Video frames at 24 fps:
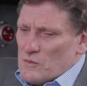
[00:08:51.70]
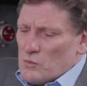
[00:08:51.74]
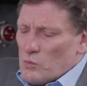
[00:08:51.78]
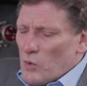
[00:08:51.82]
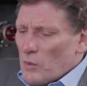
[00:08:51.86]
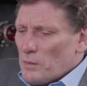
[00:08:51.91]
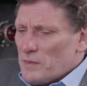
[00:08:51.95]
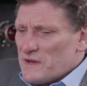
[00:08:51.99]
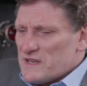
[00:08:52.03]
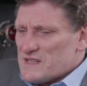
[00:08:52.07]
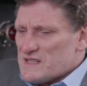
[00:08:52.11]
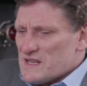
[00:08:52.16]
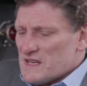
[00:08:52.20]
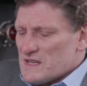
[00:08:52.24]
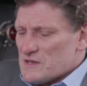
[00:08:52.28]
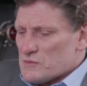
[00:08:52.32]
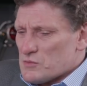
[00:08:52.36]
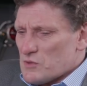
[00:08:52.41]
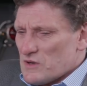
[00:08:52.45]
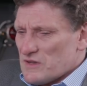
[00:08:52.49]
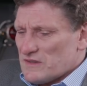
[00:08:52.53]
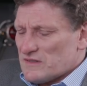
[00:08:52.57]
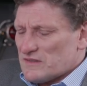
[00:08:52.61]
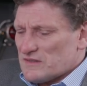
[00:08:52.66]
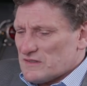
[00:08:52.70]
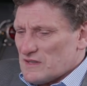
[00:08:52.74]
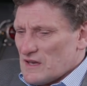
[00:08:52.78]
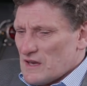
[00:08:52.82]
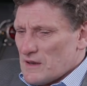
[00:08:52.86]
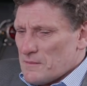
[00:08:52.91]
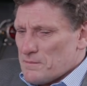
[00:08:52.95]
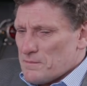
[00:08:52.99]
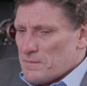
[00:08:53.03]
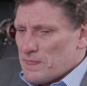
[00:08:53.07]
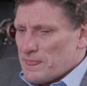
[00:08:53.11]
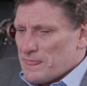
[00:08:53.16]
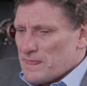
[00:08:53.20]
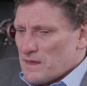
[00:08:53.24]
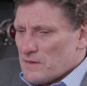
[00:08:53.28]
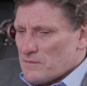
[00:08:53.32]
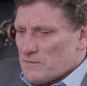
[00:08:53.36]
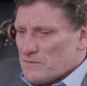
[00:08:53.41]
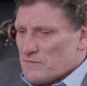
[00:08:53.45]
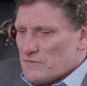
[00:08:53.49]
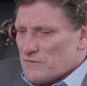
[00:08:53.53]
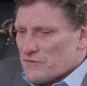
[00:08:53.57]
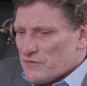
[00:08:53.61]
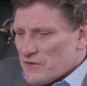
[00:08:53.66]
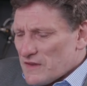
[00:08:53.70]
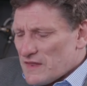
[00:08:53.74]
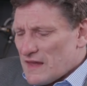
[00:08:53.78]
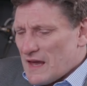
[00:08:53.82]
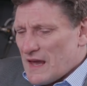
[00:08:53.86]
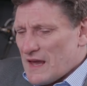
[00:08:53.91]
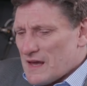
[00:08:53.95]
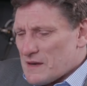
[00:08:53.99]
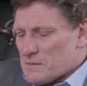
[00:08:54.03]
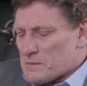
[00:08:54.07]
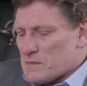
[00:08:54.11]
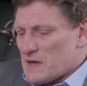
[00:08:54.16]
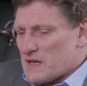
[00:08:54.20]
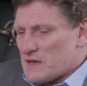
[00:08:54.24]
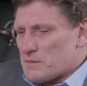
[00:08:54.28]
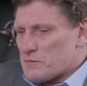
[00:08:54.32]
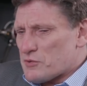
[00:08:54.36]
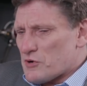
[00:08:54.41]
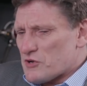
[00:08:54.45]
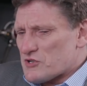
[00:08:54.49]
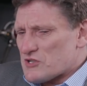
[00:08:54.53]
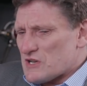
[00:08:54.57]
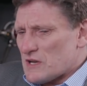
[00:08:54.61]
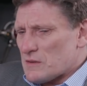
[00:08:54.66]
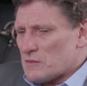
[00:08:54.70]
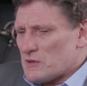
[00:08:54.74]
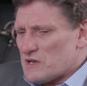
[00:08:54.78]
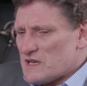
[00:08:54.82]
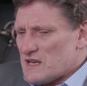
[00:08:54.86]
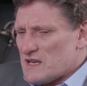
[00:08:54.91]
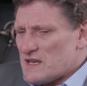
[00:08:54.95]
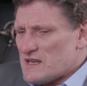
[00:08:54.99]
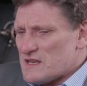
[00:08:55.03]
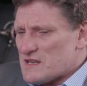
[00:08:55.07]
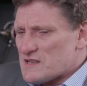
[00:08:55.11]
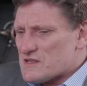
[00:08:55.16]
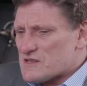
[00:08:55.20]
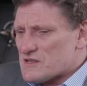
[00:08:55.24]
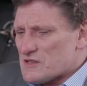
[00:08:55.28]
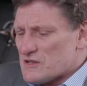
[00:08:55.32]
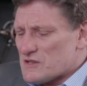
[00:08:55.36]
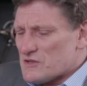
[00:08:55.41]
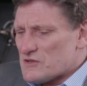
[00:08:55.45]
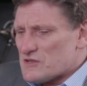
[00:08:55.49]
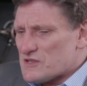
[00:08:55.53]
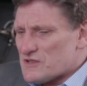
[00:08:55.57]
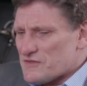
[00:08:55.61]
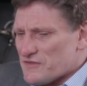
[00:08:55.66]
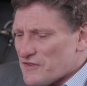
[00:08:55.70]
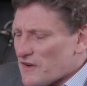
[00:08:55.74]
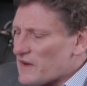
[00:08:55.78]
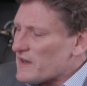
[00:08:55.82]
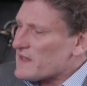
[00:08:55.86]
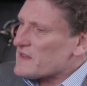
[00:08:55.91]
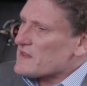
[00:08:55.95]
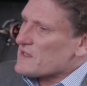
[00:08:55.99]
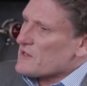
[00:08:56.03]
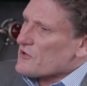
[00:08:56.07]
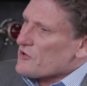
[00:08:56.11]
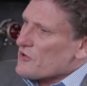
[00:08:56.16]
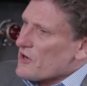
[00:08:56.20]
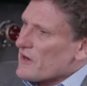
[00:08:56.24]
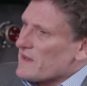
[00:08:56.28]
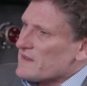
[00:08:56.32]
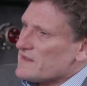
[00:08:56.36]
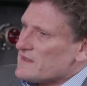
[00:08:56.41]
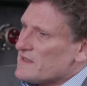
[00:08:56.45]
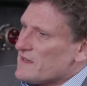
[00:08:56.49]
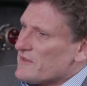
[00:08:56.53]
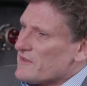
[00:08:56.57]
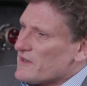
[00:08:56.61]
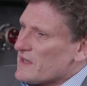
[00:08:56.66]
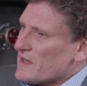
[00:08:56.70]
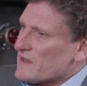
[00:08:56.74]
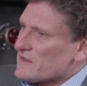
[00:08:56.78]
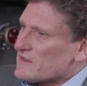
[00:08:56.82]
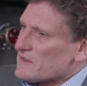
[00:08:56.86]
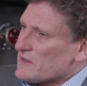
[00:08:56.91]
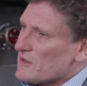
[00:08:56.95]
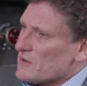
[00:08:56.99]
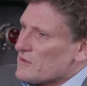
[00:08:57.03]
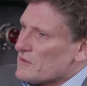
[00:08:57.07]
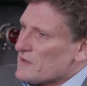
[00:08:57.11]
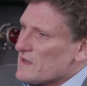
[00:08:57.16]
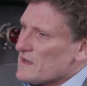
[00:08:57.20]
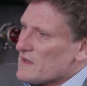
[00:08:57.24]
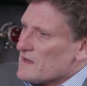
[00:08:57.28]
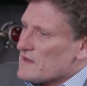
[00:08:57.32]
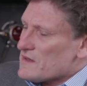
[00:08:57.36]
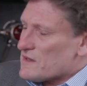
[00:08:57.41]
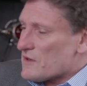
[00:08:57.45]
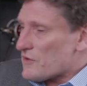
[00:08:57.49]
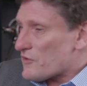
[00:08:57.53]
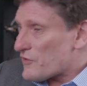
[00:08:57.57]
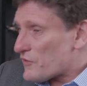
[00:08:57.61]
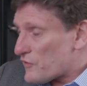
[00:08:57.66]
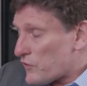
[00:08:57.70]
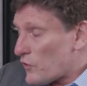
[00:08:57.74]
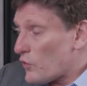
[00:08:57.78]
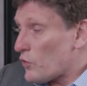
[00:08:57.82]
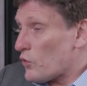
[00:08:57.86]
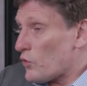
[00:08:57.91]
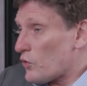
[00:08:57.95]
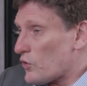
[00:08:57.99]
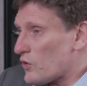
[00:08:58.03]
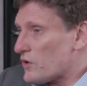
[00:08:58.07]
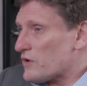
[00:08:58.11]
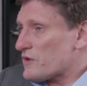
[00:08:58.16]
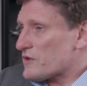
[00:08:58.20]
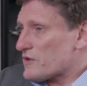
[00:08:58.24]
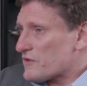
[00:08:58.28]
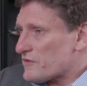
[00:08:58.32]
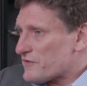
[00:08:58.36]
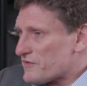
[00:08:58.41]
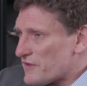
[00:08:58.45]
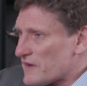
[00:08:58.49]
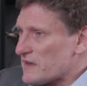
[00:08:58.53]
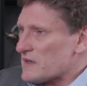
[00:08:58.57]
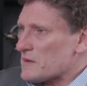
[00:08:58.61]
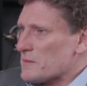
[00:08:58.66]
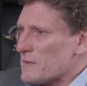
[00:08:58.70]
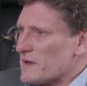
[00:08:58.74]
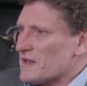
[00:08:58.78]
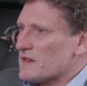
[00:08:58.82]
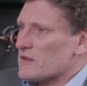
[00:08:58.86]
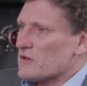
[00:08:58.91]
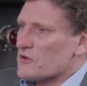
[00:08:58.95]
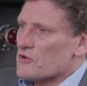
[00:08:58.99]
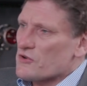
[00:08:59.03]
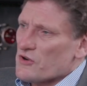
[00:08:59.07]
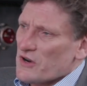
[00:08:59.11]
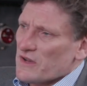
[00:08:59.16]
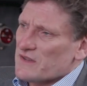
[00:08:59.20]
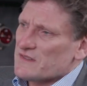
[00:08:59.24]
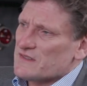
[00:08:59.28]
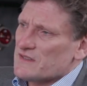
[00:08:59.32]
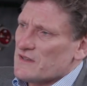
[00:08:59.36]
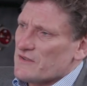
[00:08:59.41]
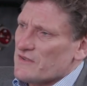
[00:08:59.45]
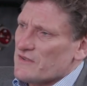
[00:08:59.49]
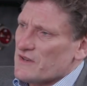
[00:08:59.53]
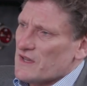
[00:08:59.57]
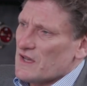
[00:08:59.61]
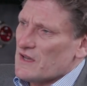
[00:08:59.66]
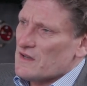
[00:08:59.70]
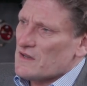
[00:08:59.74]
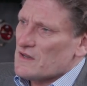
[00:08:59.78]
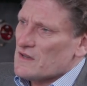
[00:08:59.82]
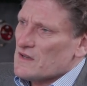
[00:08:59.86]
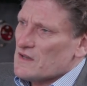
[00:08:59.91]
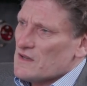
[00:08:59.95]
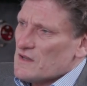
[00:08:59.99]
What we did was, um, for the handmade project, we needed to define the criteria. So there are four fundamental criteria